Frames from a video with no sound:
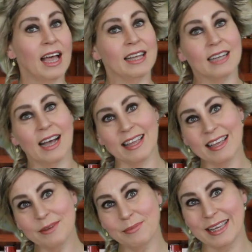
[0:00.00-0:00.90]
and I
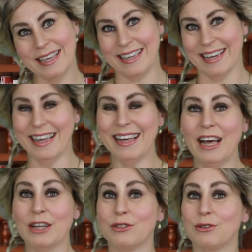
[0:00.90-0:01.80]
am here
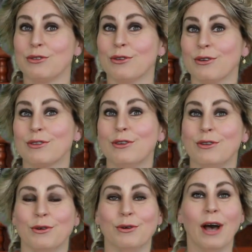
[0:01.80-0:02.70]
to talk
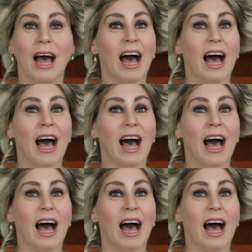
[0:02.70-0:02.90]
to you